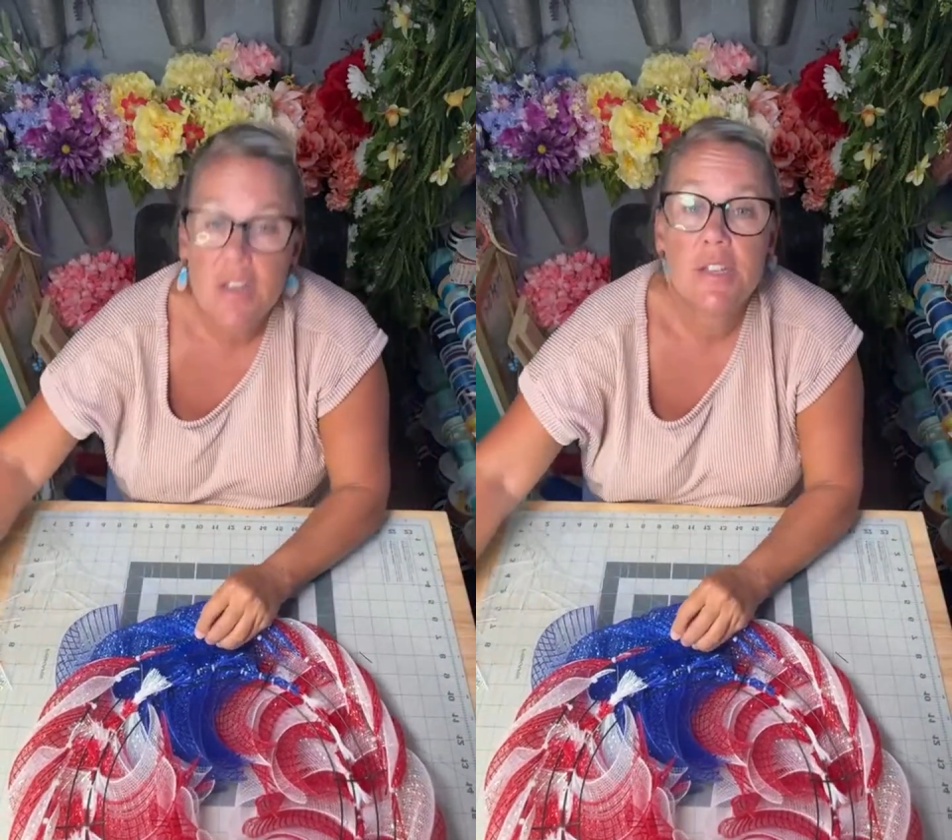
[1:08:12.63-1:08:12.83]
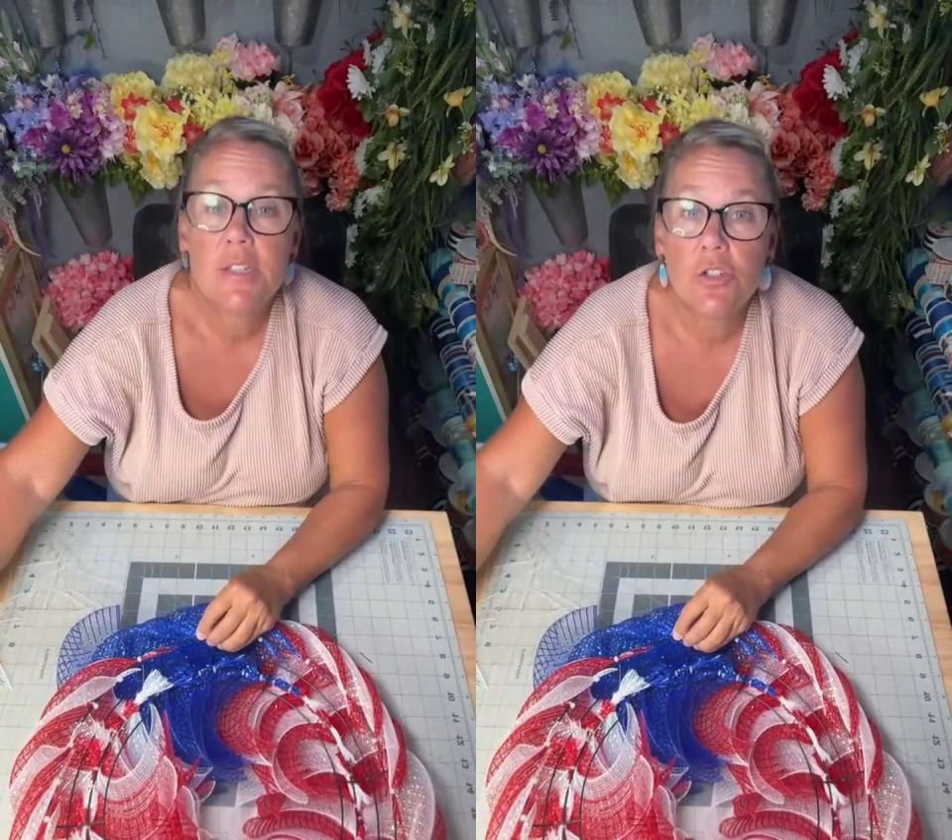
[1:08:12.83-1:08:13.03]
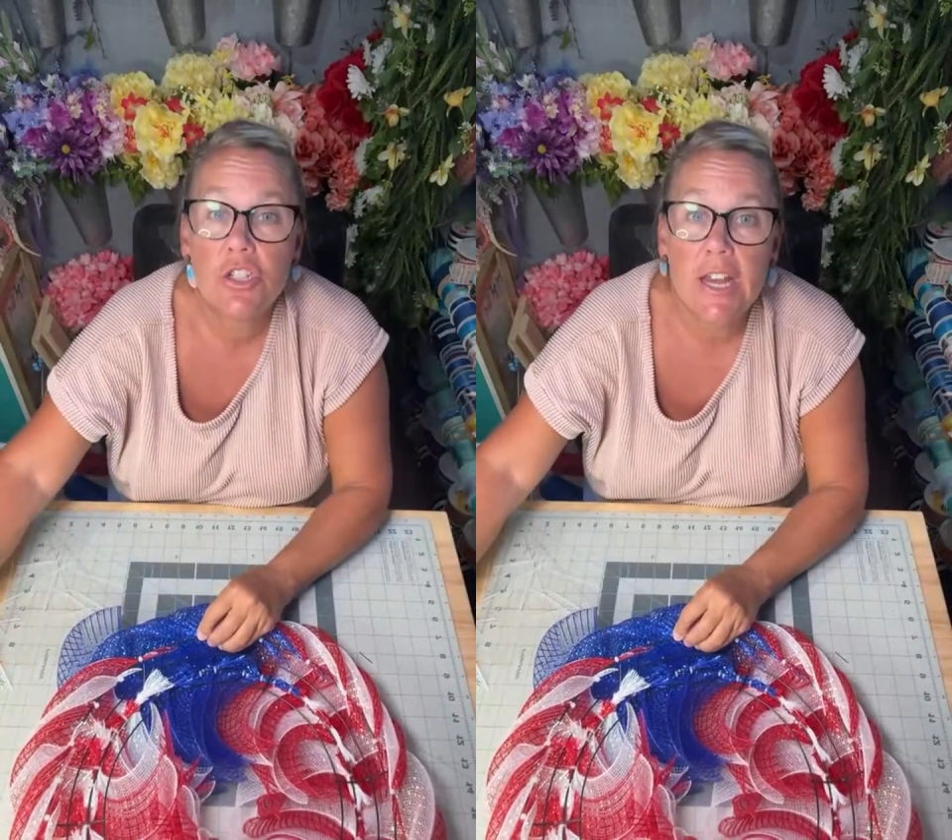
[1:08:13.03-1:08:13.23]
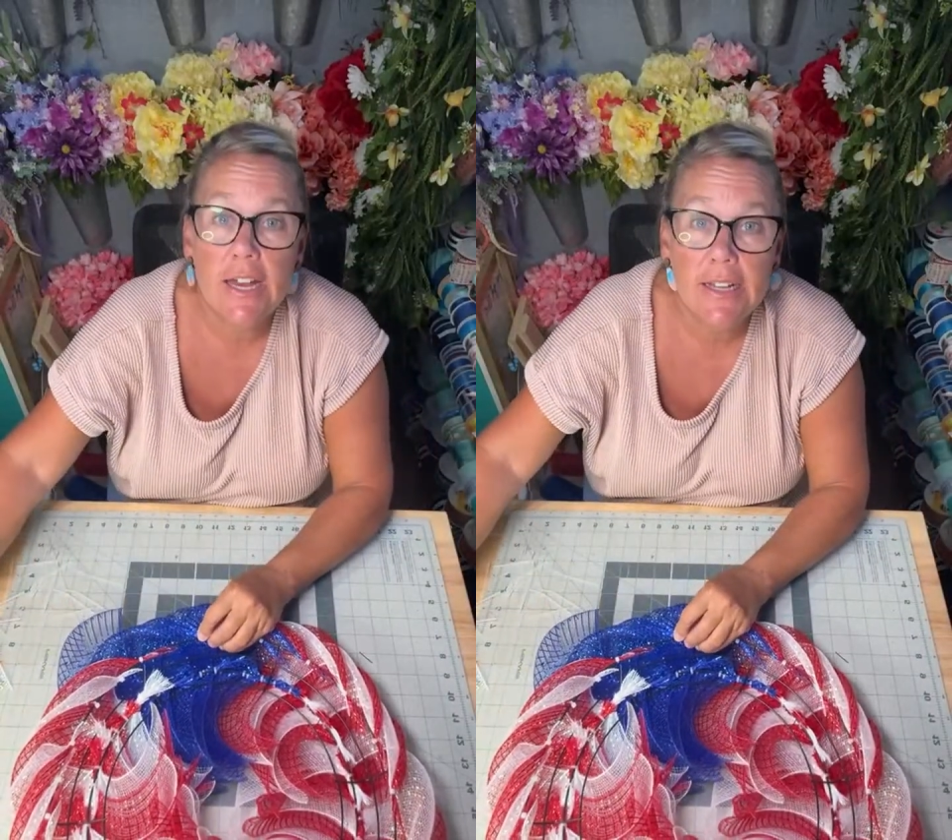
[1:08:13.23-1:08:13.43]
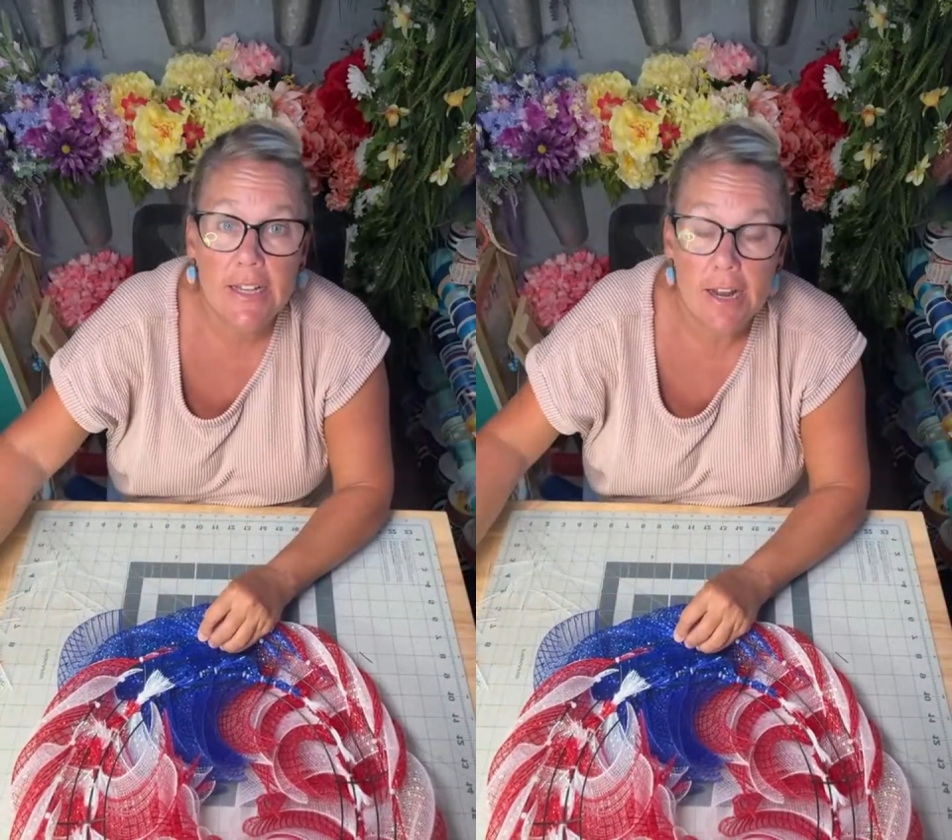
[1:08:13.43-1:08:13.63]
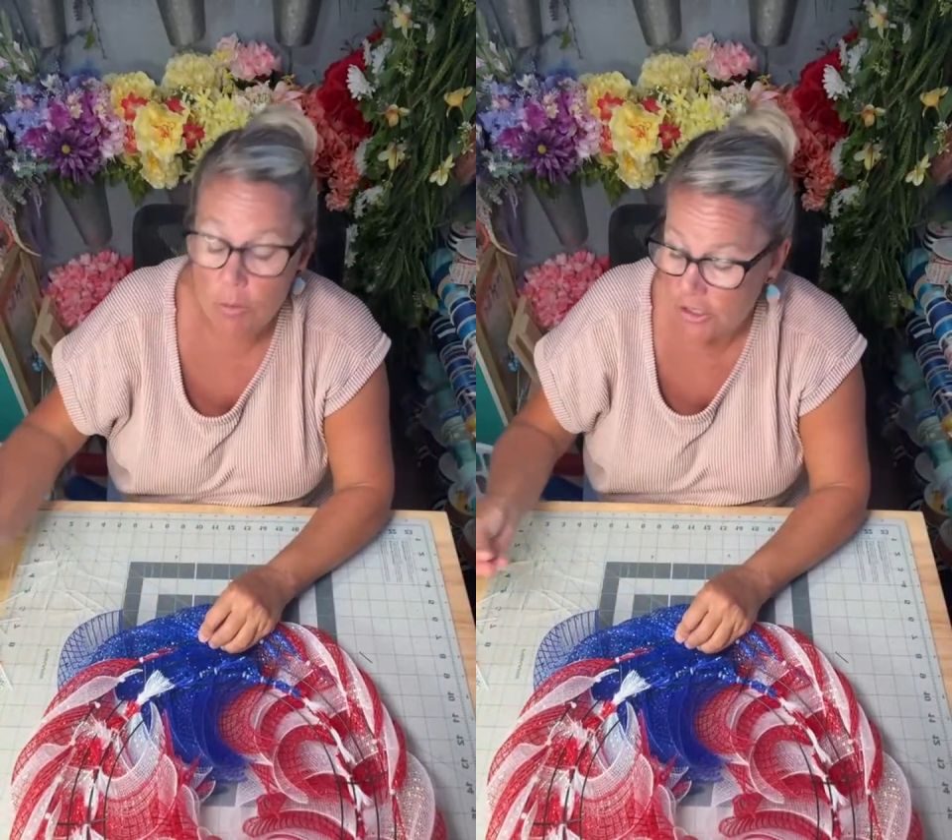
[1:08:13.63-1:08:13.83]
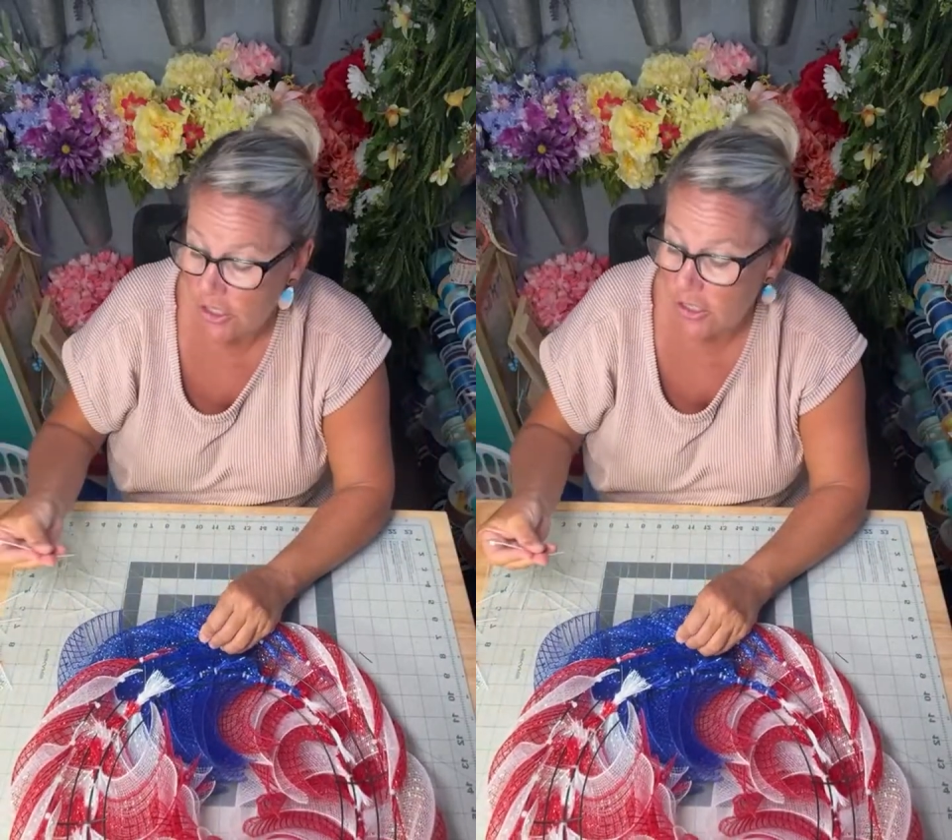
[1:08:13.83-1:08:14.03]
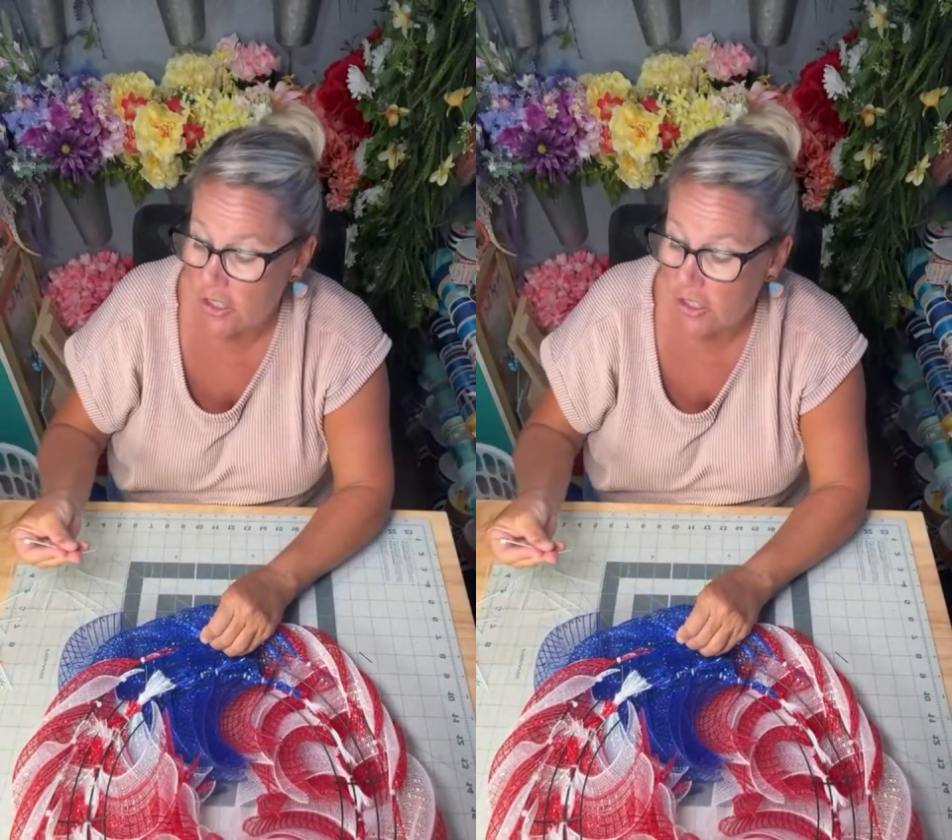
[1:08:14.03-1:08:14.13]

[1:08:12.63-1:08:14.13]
So Shannon, I want you to